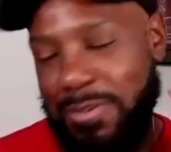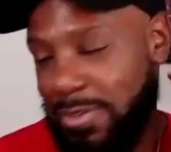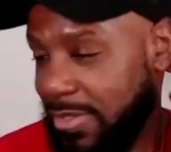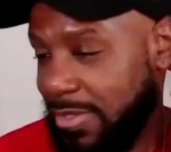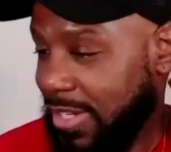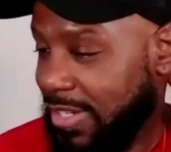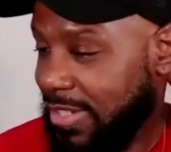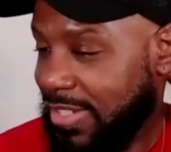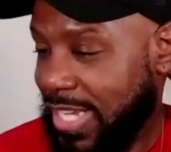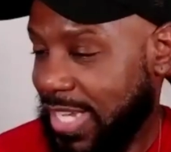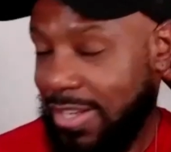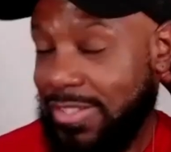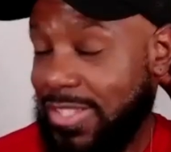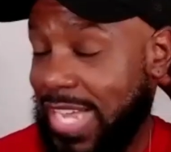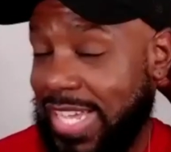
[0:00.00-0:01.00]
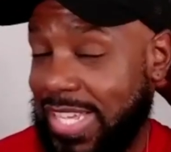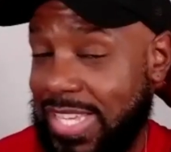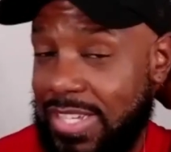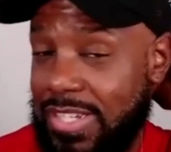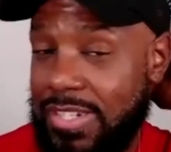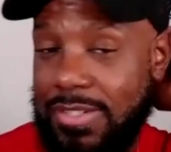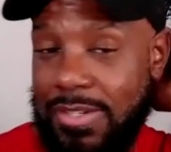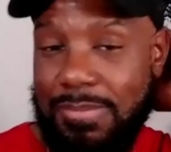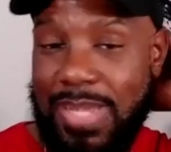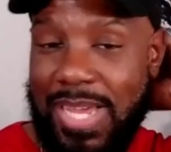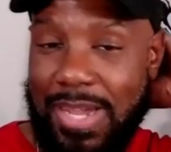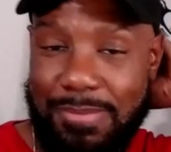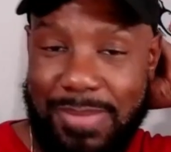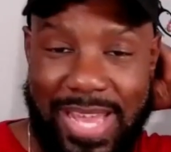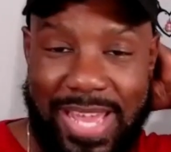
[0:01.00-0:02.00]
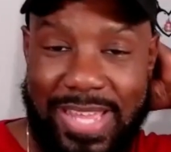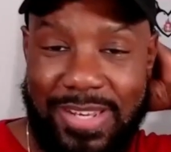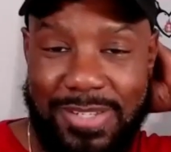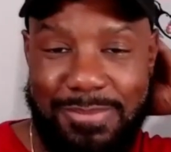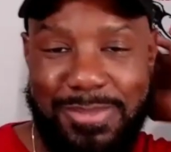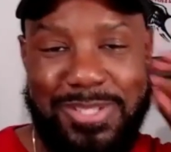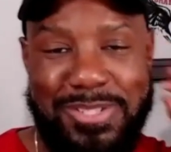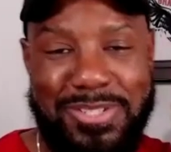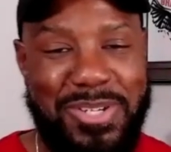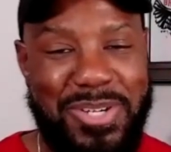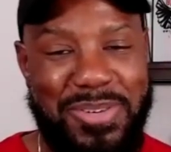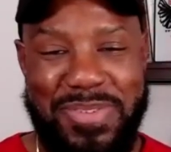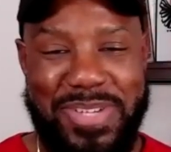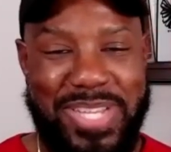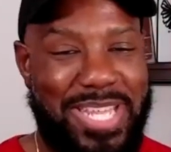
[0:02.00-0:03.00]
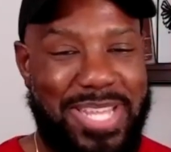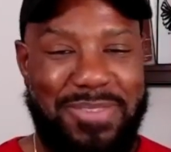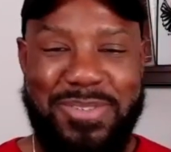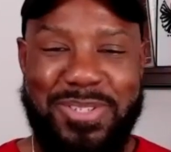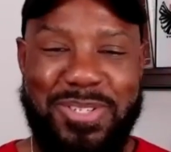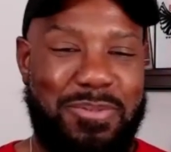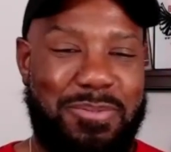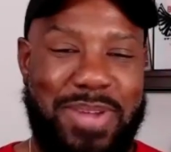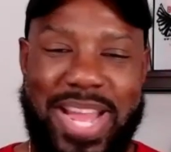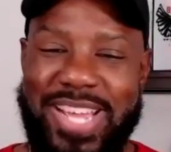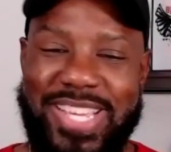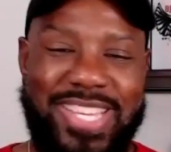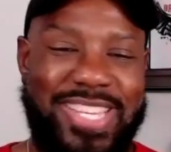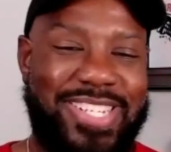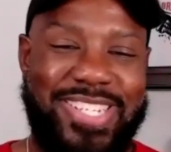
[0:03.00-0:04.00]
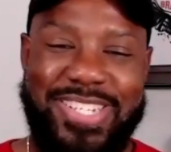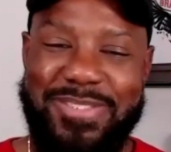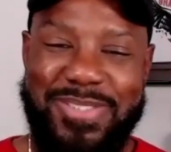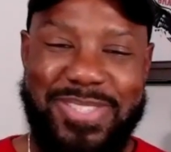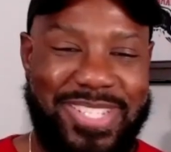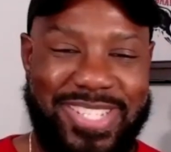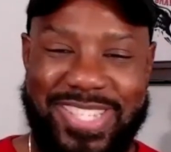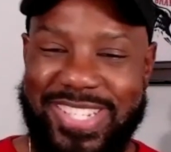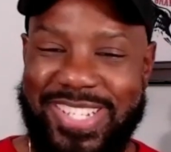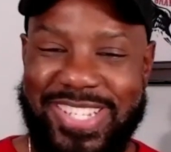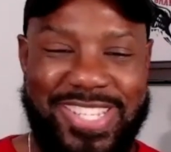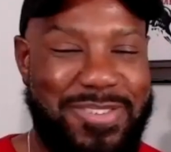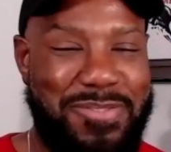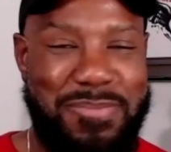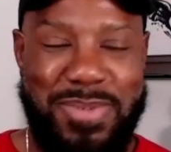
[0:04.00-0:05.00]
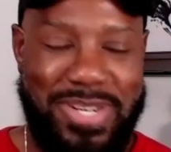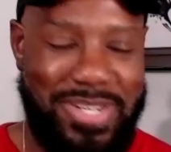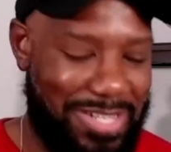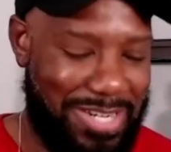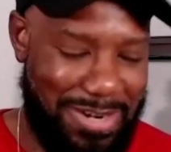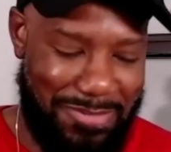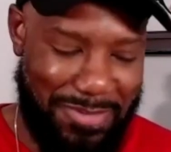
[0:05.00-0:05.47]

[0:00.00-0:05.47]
it was uh, shout out to IKEA. I'm not I'm not hating, but you know, right. it, it was from IKEA, it was just a it had been